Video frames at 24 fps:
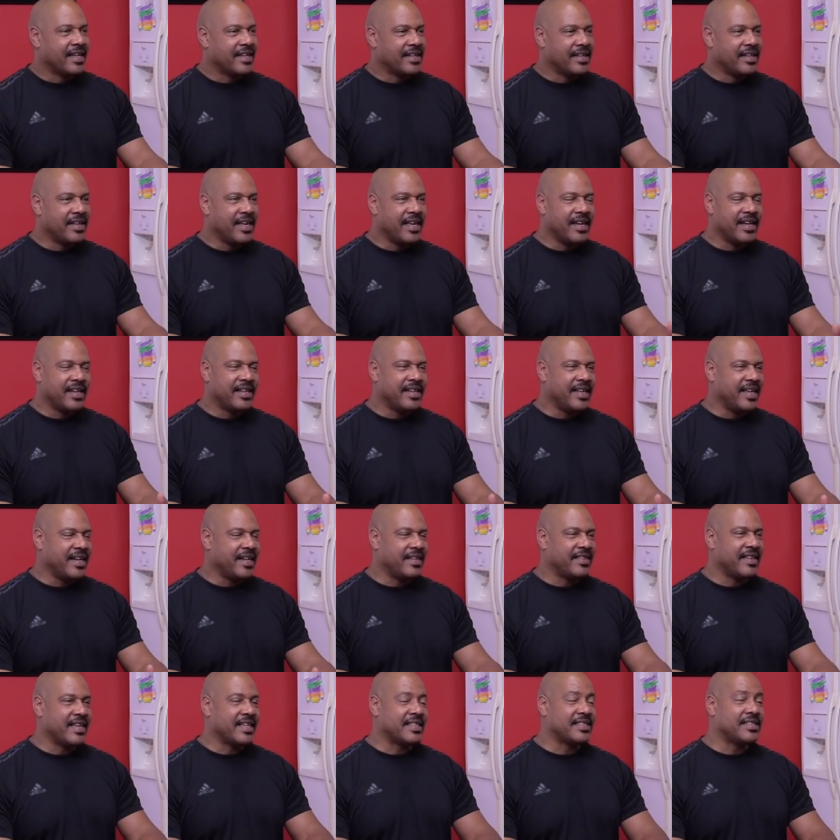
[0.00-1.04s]
None
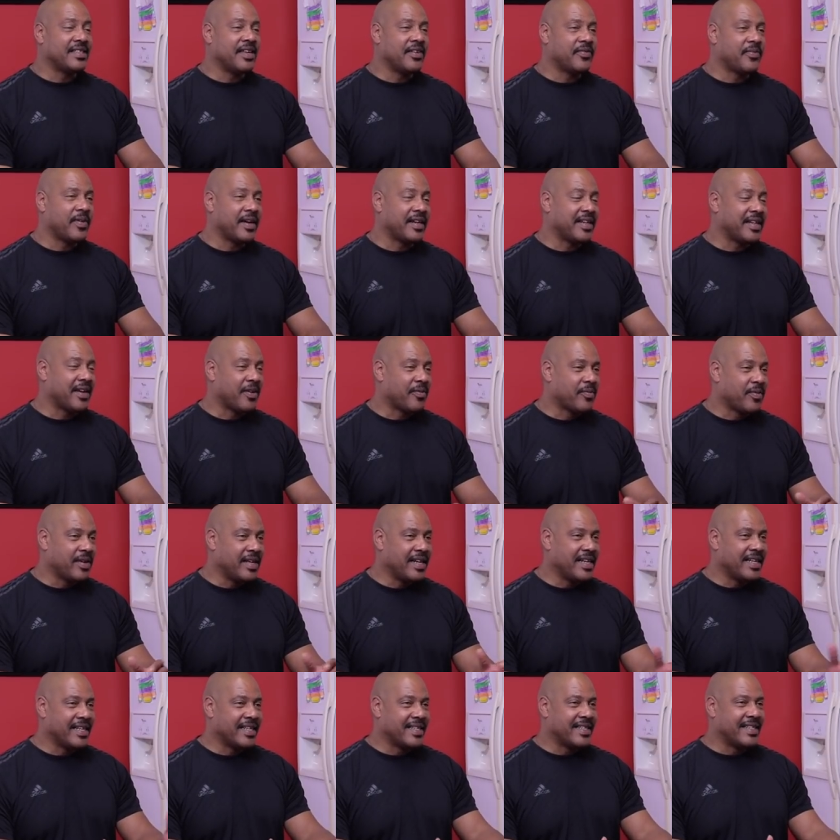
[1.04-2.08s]
of that stuff right there
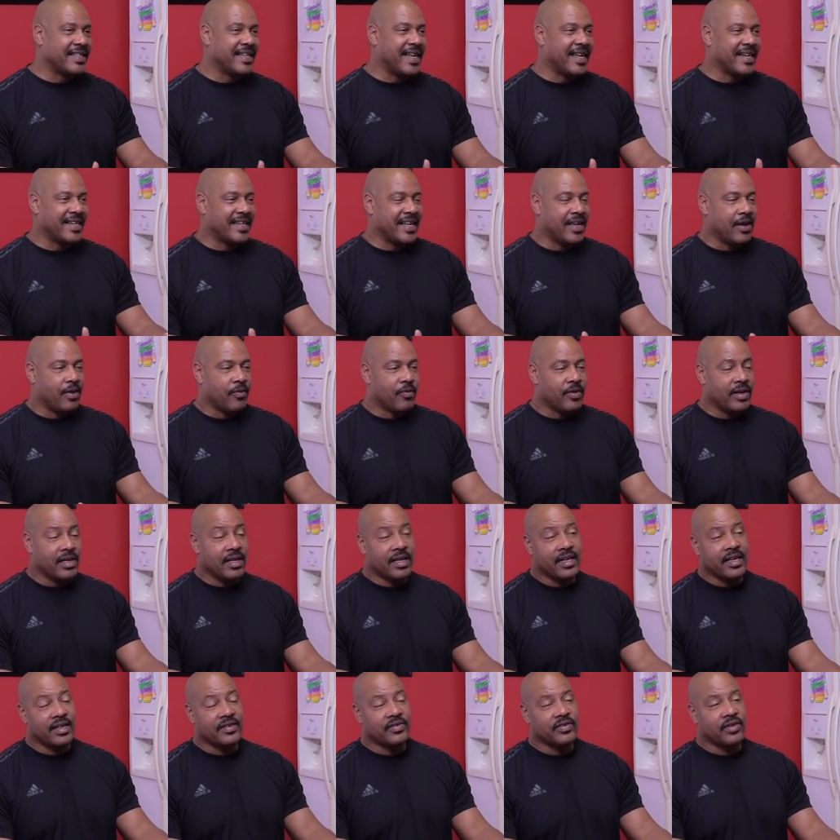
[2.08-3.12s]
really that they are
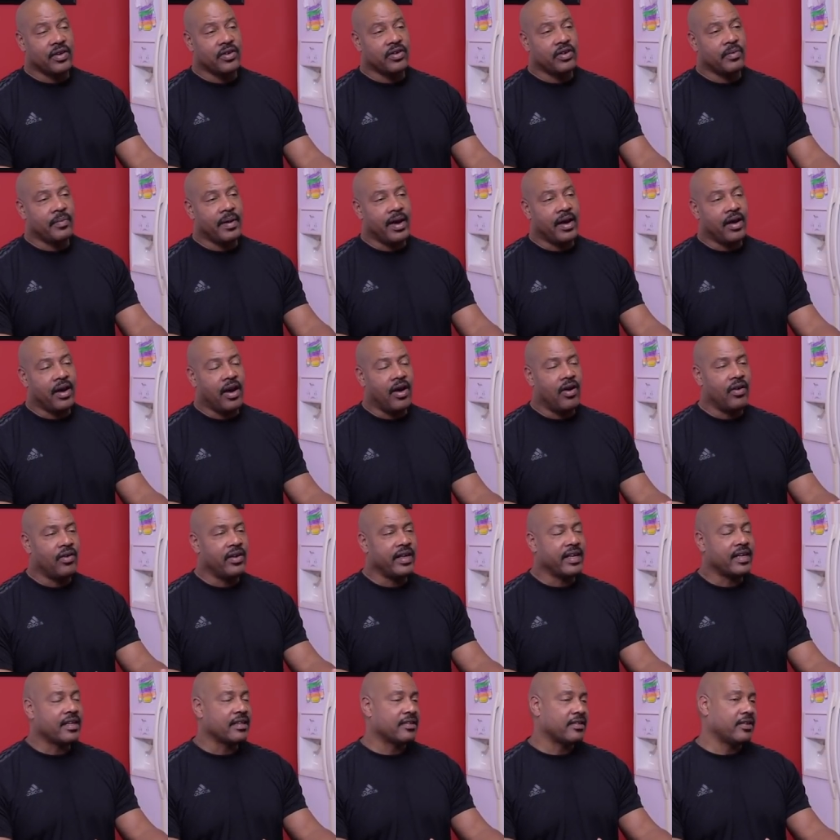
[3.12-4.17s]
really concerned about. All
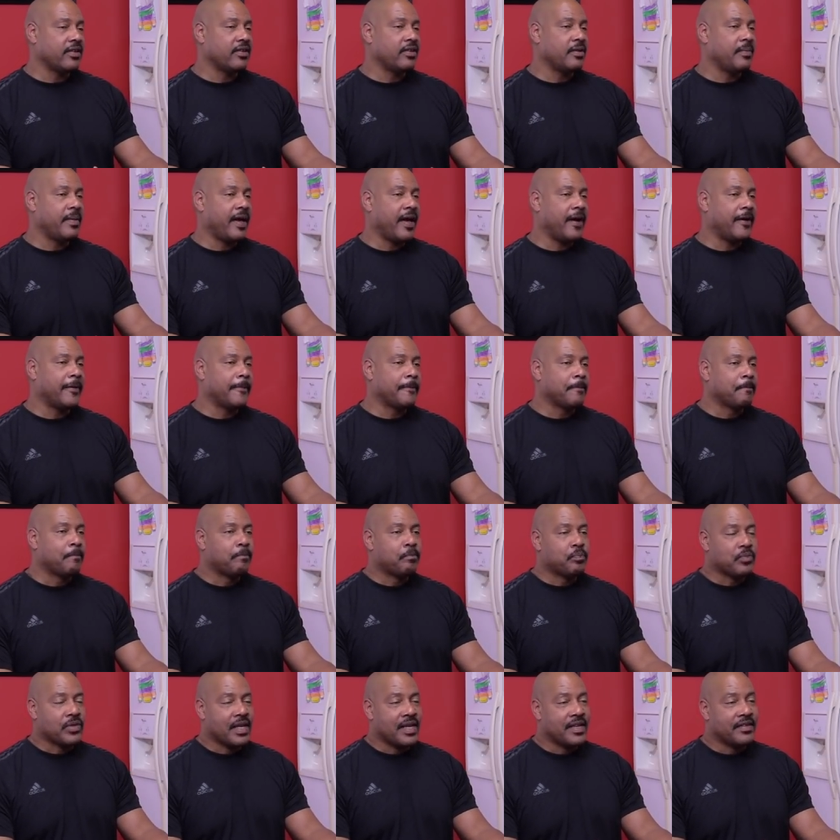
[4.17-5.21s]
they're concerned about
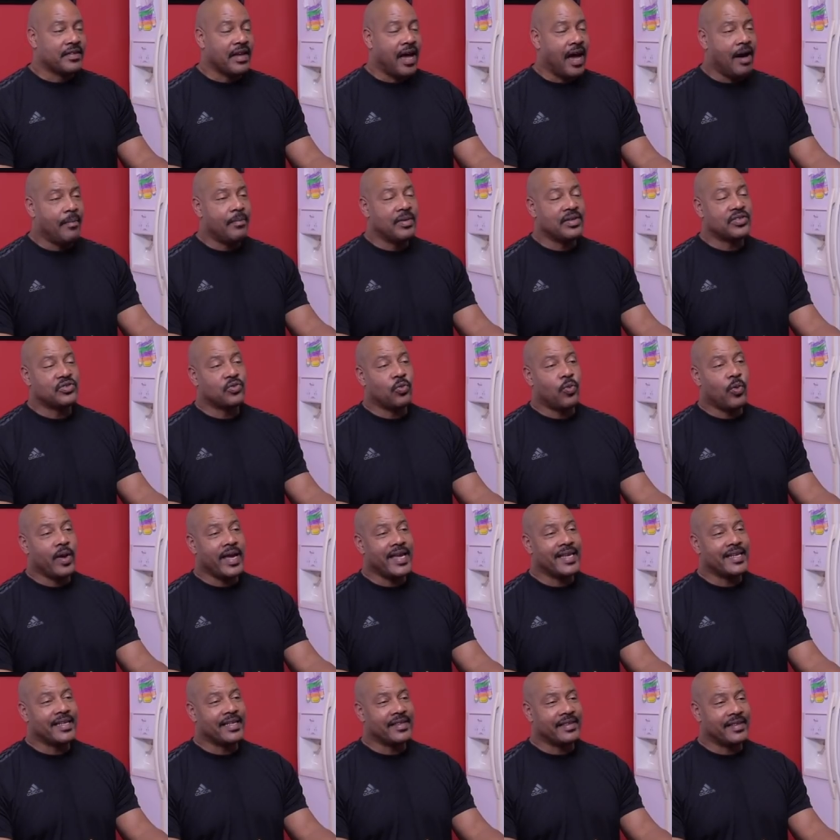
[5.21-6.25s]
is how much
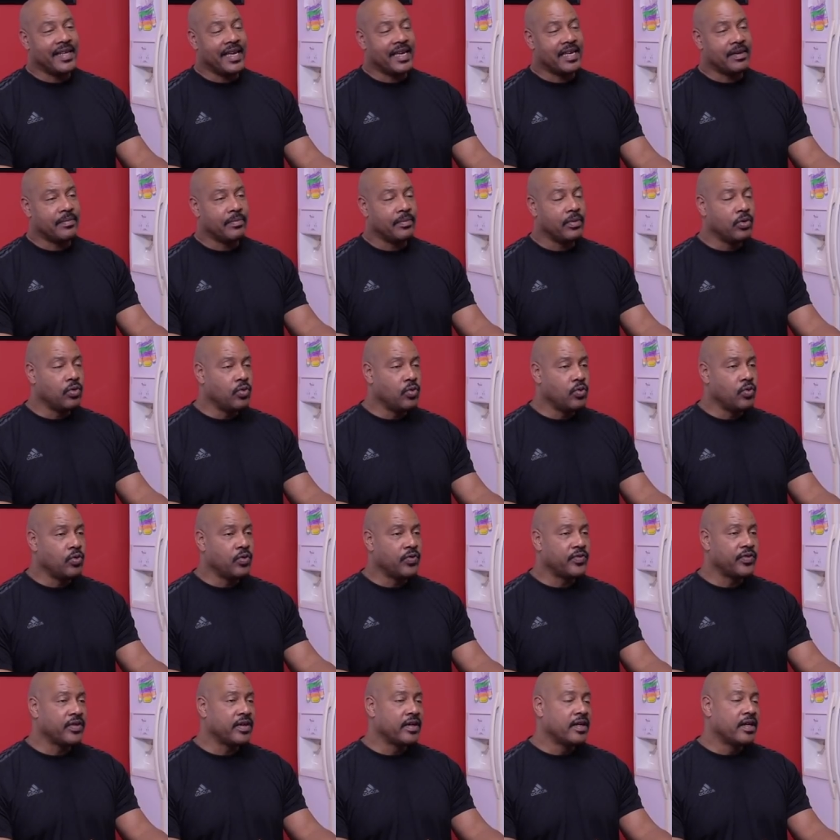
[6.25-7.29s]
weight they can
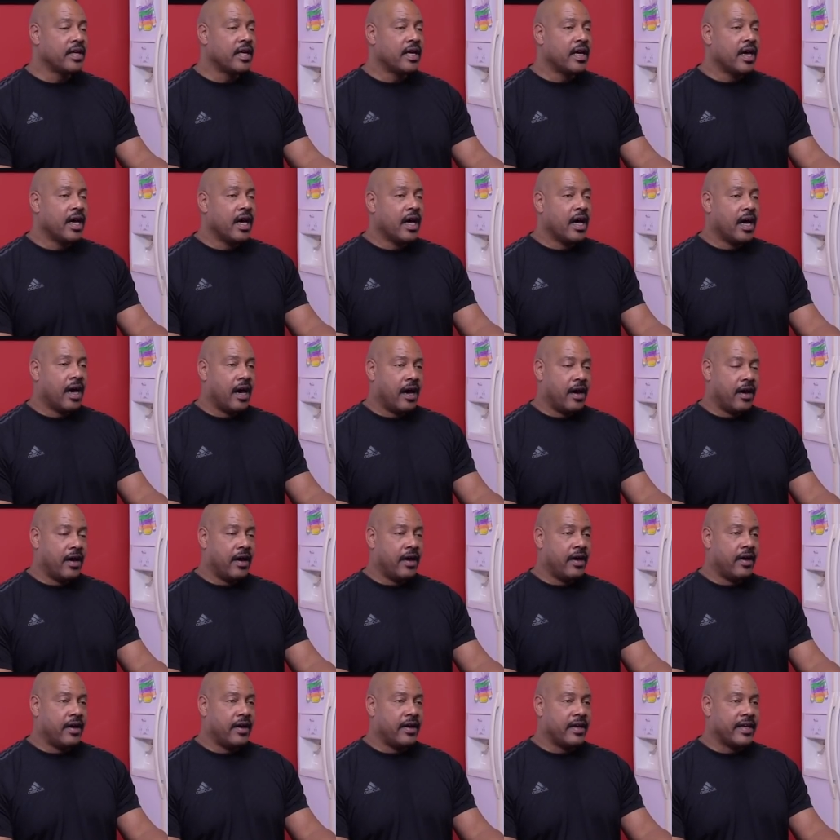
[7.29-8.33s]
move
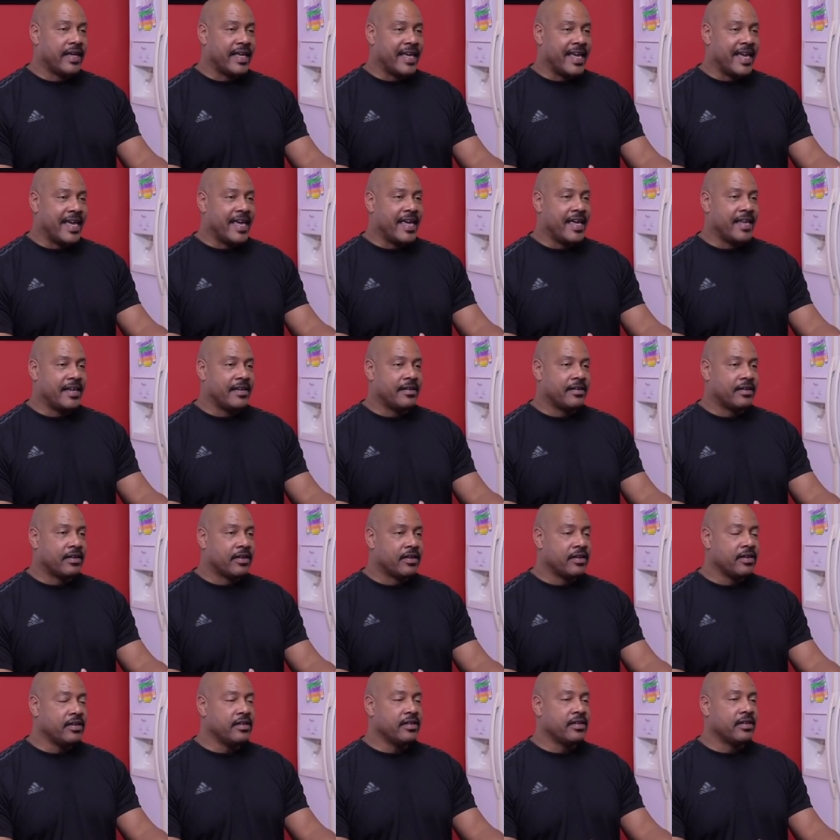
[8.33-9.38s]
in
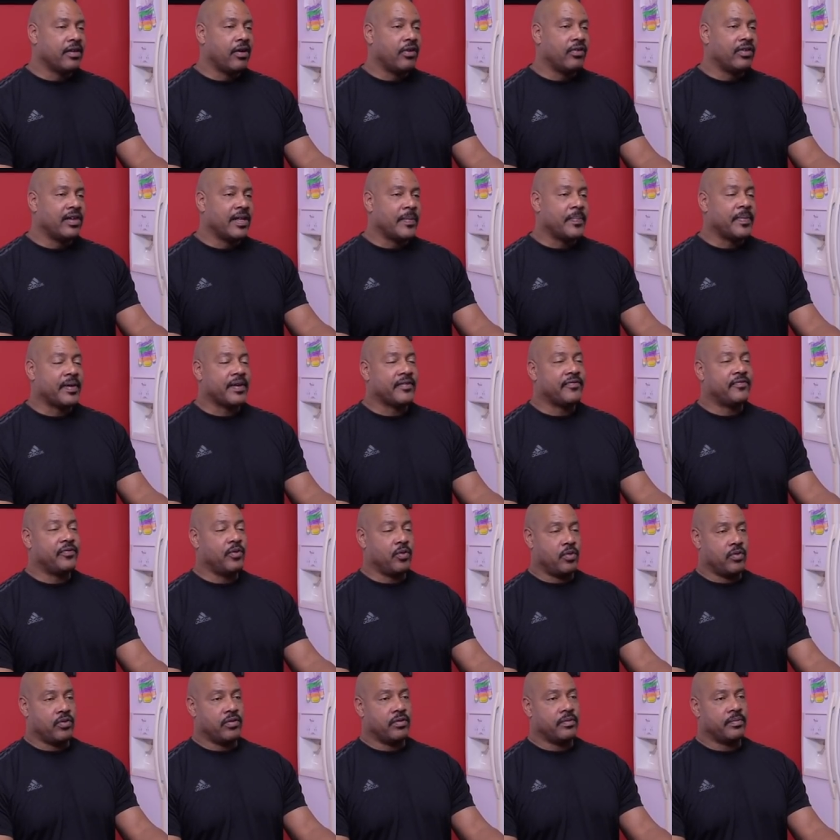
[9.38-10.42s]
good Olympic
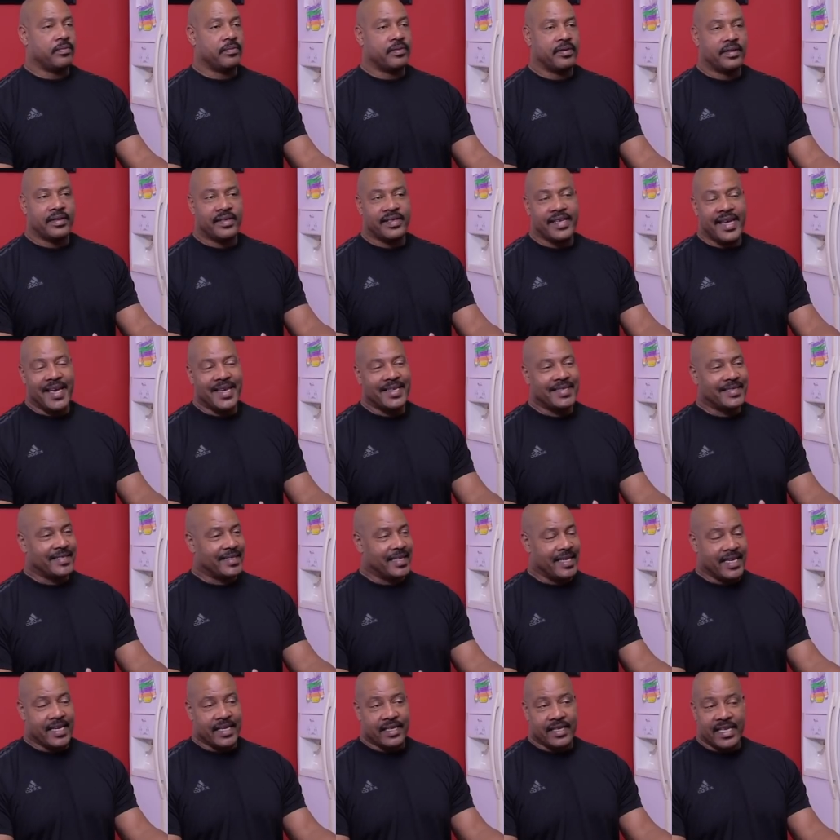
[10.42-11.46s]
form. That's
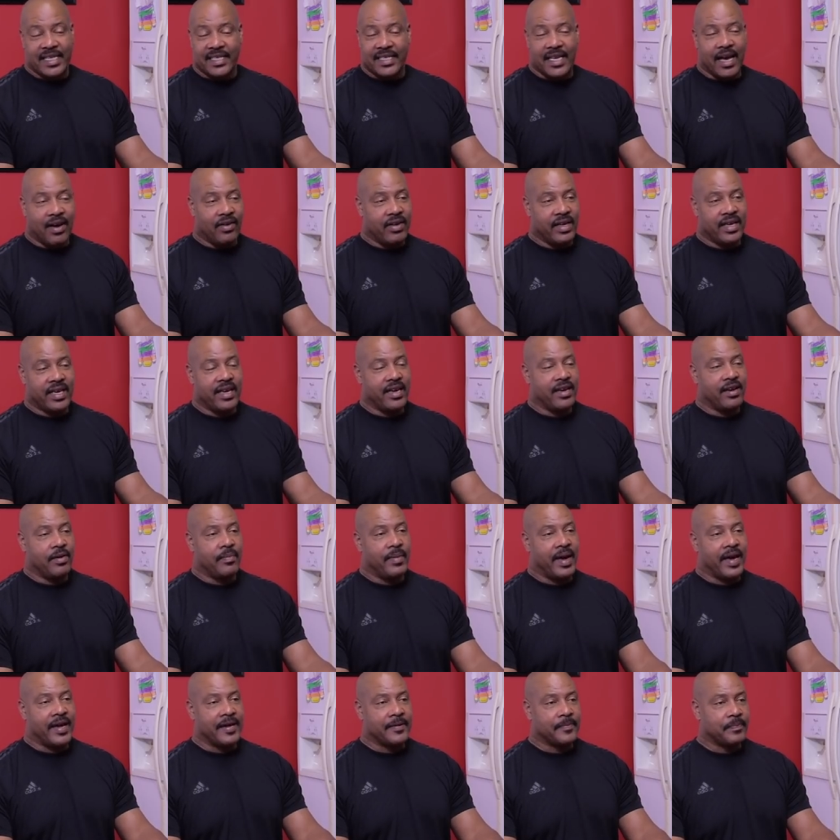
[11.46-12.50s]
it. That's all they care
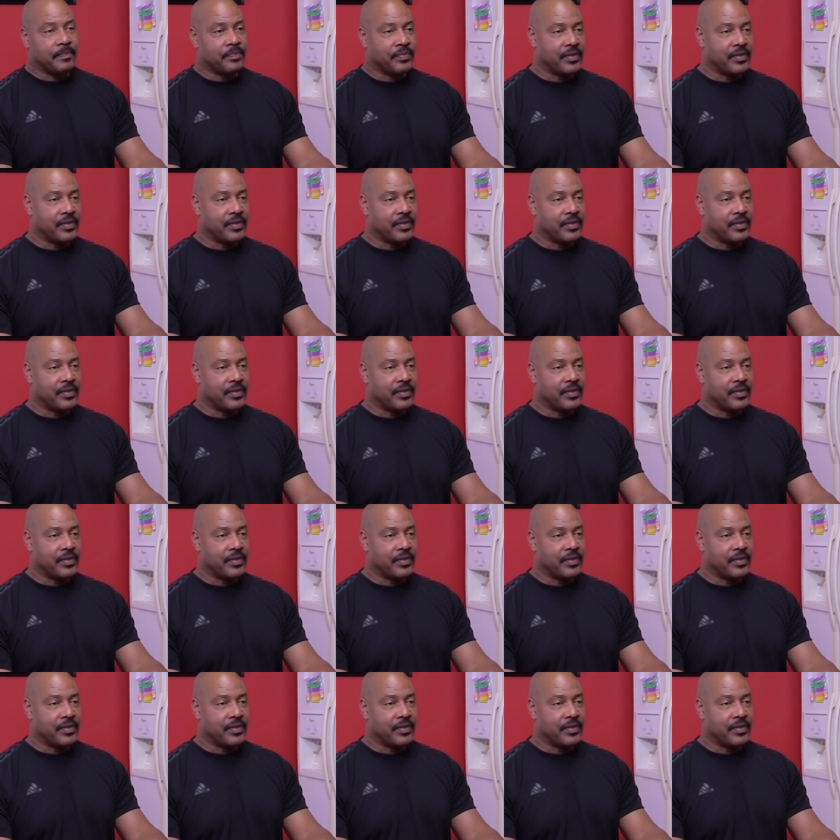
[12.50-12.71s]
about.